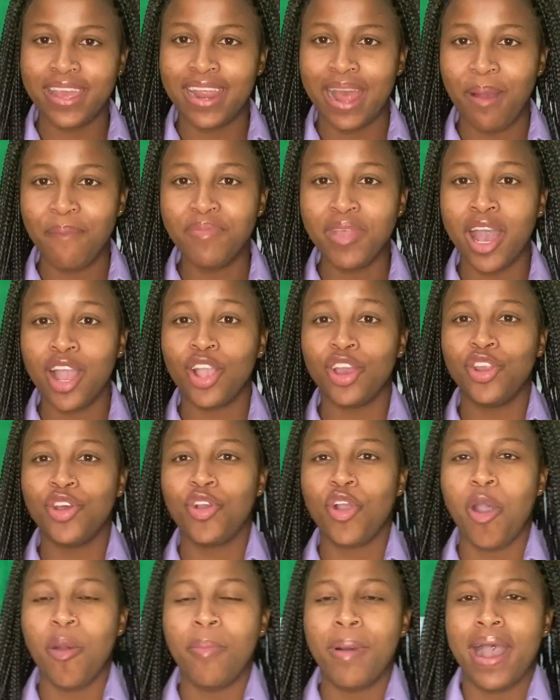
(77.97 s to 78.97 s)
I'm not going to
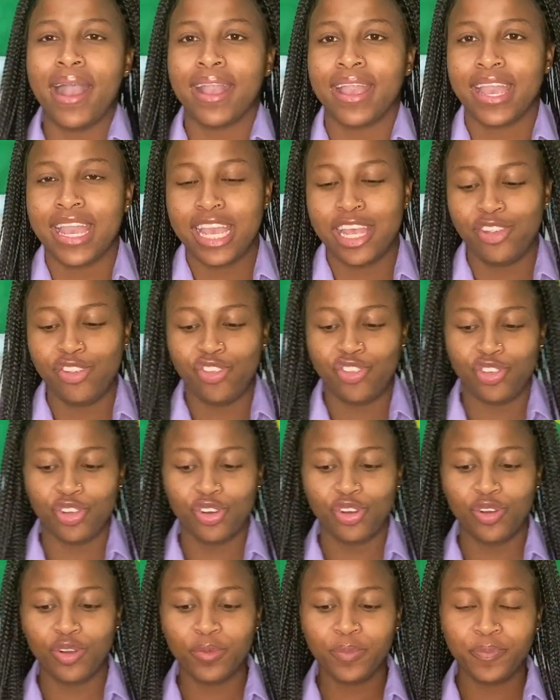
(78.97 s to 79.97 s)
go back
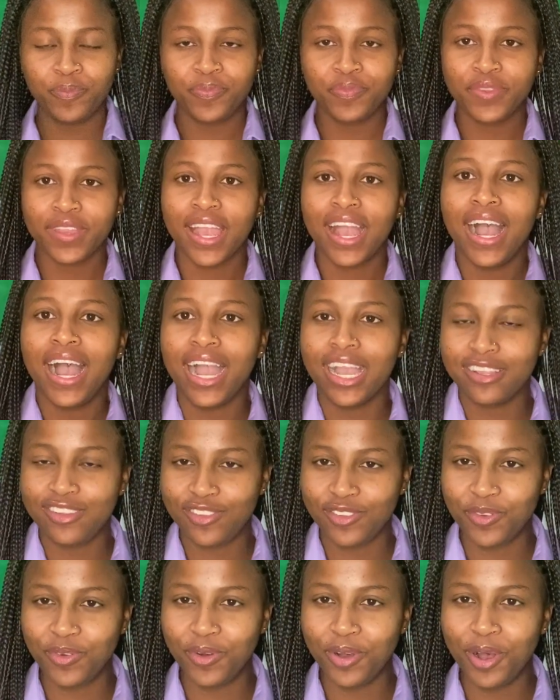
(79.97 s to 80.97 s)
into high
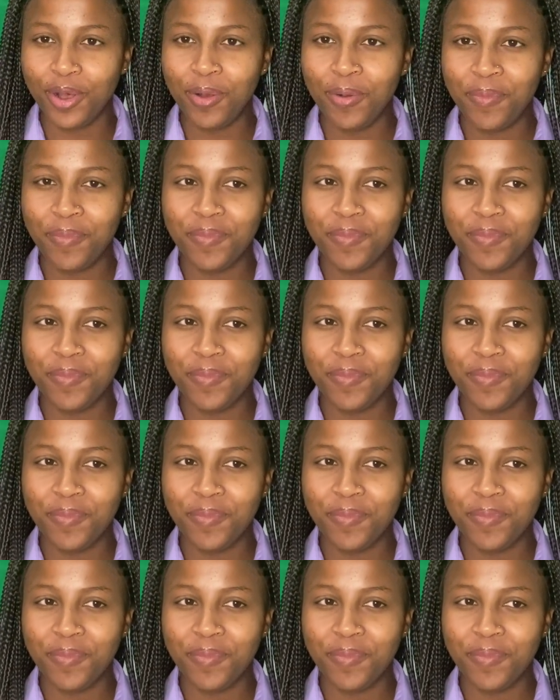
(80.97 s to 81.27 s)
school,